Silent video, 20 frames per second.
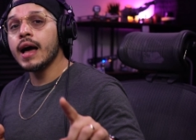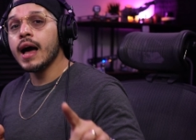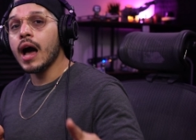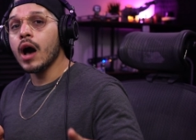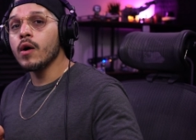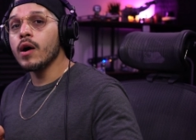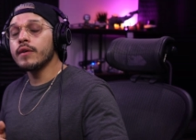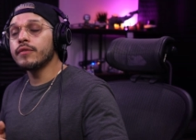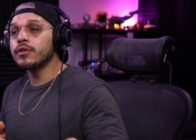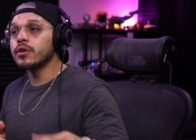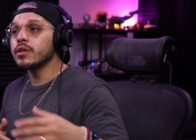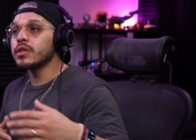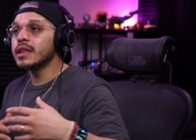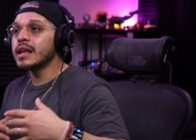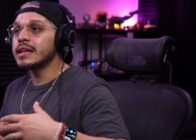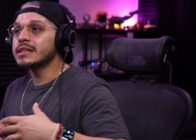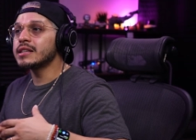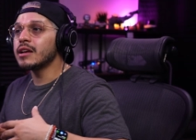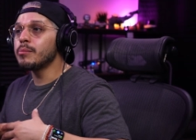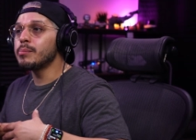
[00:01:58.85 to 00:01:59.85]
However,
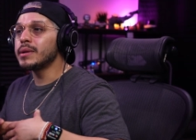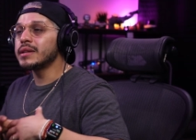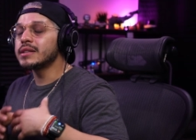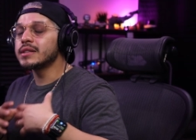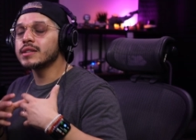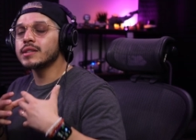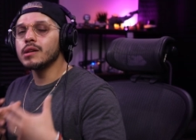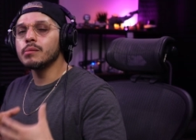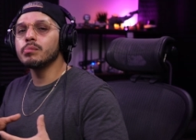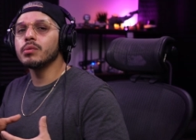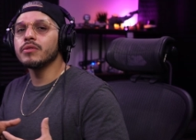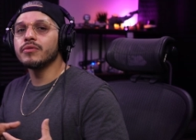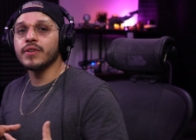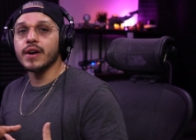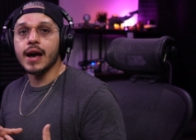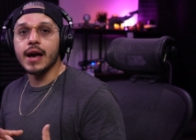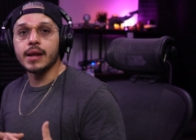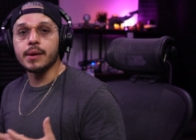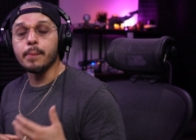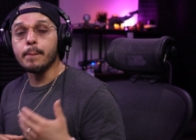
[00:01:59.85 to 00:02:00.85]
things have been
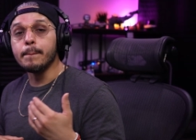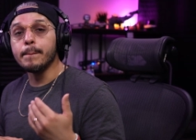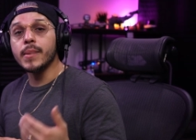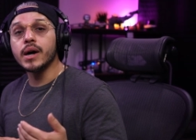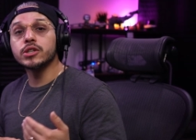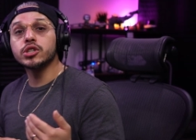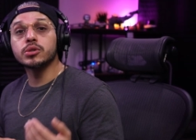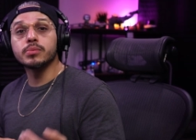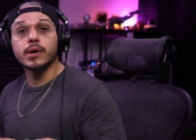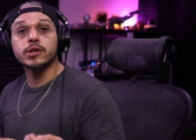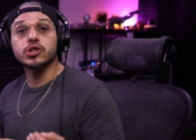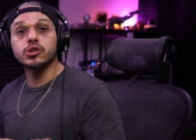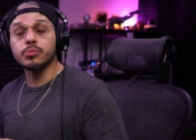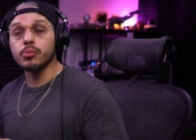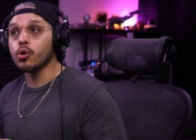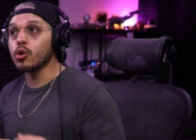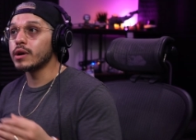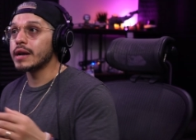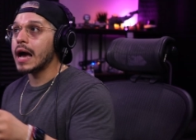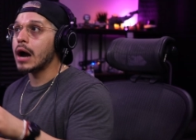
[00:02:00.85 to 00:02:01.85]
simplified much
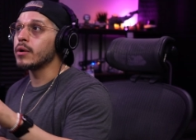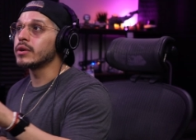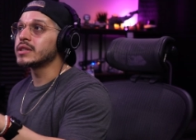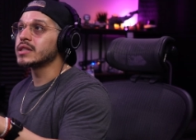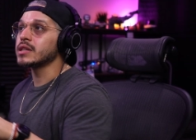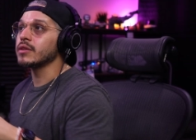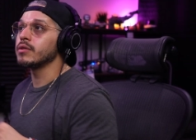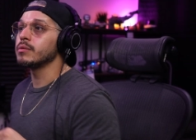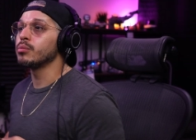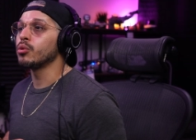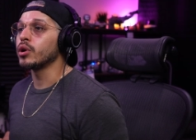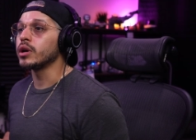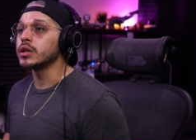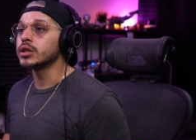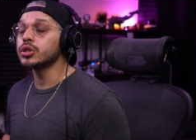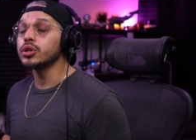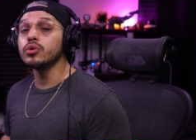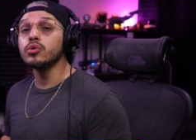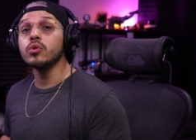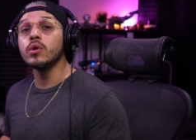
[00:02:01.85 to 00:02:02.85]
more now in
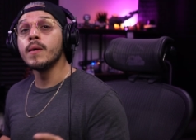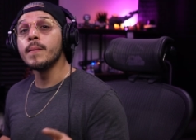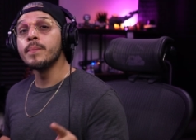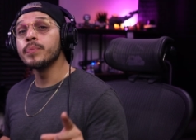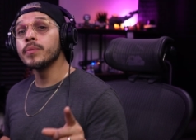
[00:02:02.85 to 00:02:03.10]
7.2